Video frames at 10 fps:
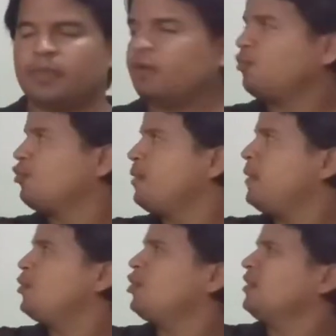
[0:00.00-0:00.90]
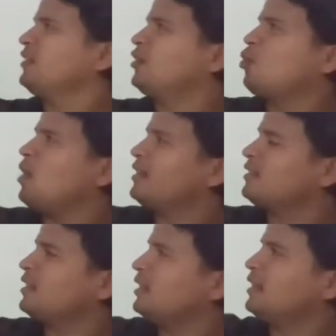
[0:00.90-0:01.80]
Remember, there was
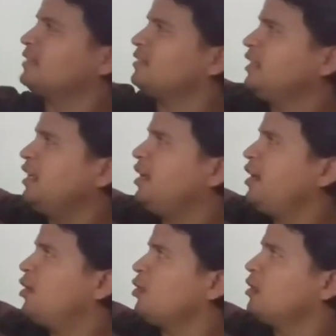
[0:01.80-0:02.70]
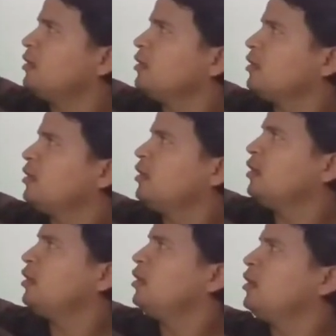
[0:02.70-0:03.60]
a C here
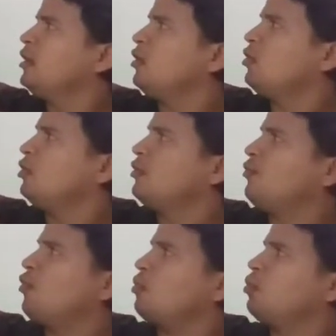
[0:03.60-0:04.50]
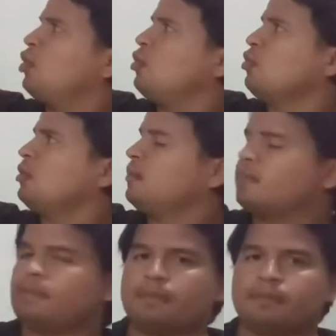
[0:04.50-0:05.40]
on the 4 blow.
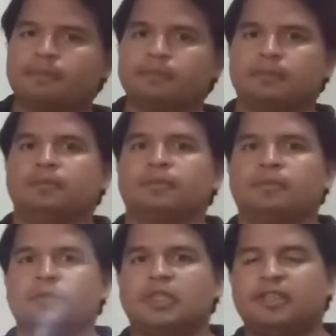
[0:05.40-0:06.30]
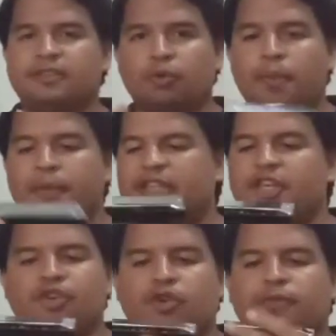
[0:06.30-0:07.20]
It's a
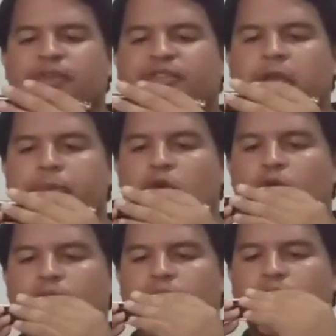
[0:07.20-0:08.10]
repetition of the same note.